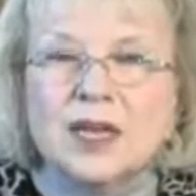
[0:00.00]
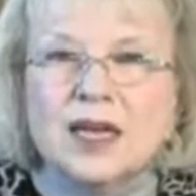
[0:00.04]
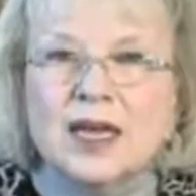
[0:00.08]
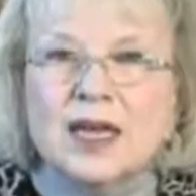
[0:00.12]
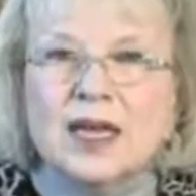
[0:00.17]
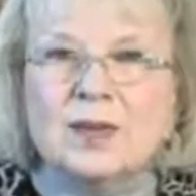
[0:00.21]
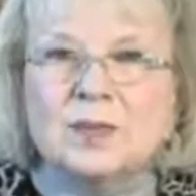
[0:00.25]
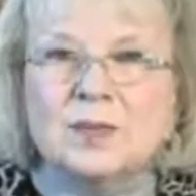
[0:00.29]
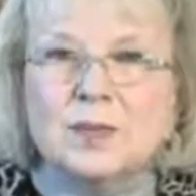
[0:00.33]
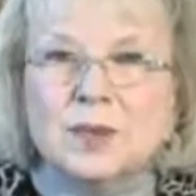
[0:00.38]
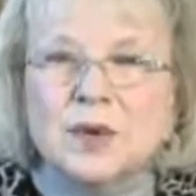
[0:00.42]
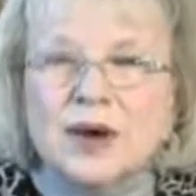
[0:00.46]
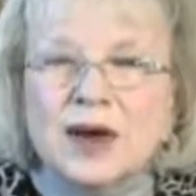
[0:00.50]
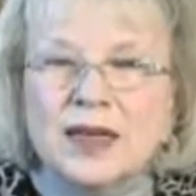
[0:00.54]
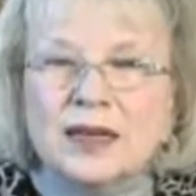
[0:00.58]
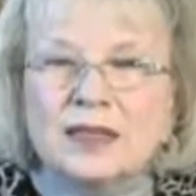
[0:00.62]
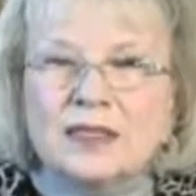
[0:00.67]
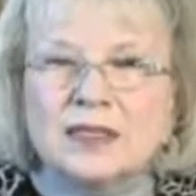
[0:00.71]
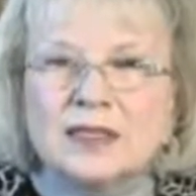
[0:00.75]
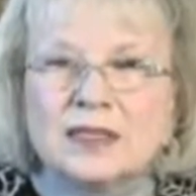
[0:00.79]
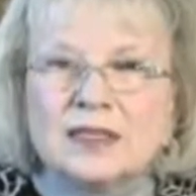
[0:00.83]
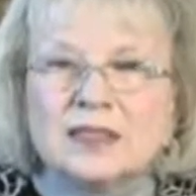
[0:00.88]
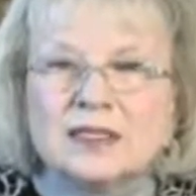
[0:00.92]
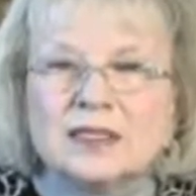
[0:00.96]

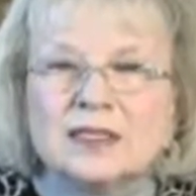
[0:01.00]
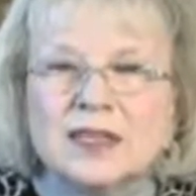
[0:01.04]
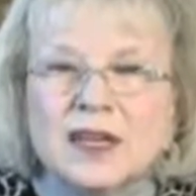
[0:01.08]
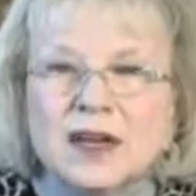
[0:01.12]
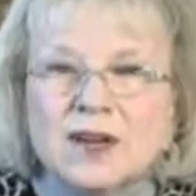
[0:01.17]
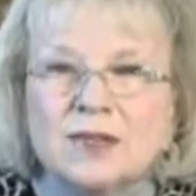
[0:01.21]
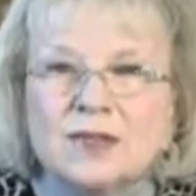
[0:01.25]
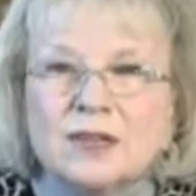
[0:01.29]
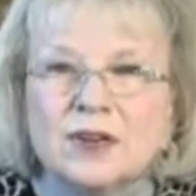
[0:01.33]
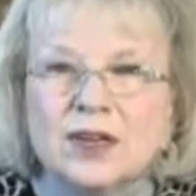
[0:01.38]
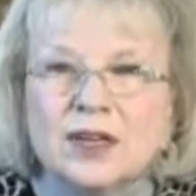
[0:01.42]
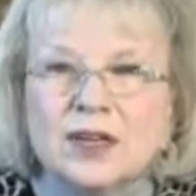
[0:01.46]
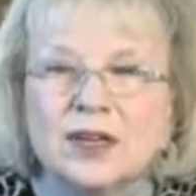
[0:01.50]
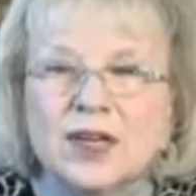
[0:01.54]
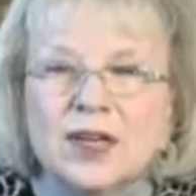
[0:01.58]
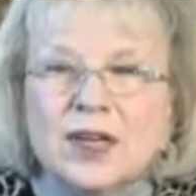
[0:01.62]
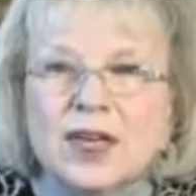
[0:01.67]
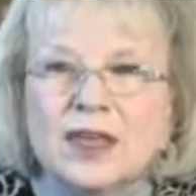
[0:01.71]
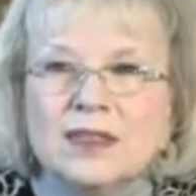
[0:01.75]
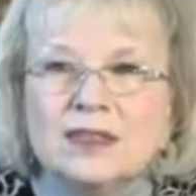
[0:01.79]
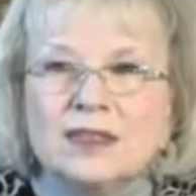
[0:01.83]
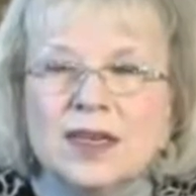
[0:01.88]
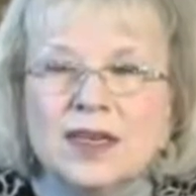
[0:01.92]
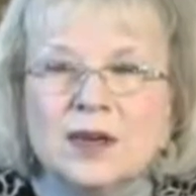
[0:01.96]
embrace the suffering,
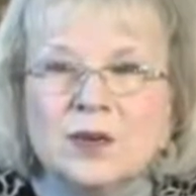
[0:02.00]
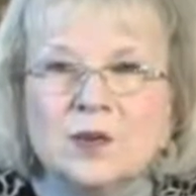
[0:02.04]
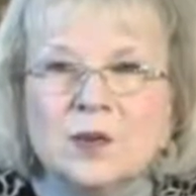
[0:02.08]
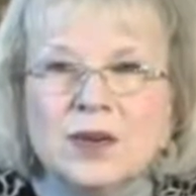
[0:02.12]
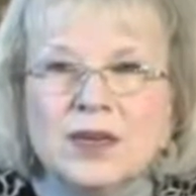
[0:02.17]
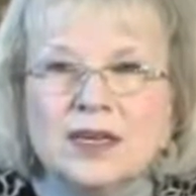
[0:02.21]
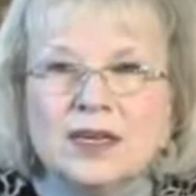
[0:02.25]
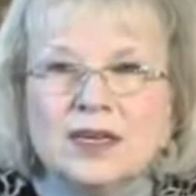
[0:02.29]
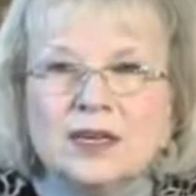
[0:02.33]
then we